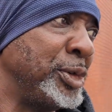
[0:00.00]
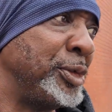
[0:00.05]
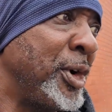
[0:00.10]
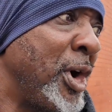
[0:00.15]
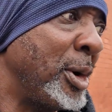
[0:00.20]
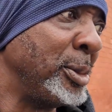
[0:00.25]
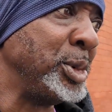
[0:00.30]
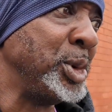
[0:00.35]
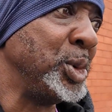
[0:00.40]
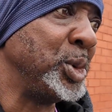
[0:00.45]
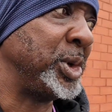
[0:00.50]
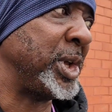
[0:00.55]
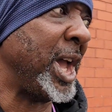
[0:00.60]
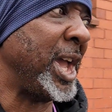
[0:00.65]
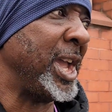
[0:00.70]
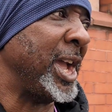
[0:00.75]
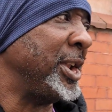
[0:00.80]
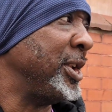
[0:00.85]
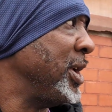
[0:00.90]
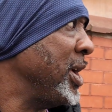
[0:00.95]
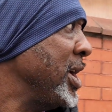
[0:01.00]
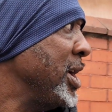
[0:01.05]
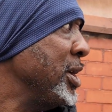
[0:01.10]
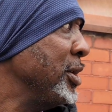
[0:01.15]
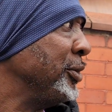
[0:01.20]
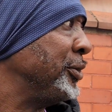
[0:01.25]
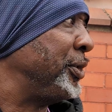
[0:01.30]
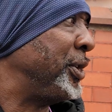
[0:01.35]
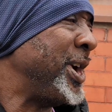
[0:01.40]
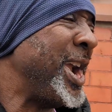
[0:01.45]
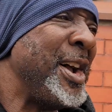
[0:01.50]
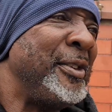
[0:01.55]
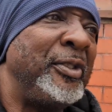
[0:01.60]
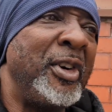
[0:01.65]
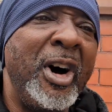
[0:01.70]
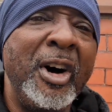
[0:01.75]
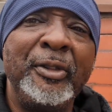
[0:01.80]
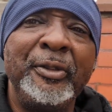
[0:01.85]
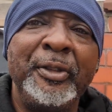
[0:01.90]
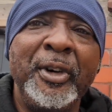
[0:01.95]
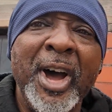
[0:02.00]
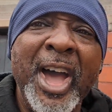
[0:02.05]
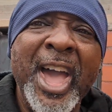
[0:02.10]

Reform UK and forever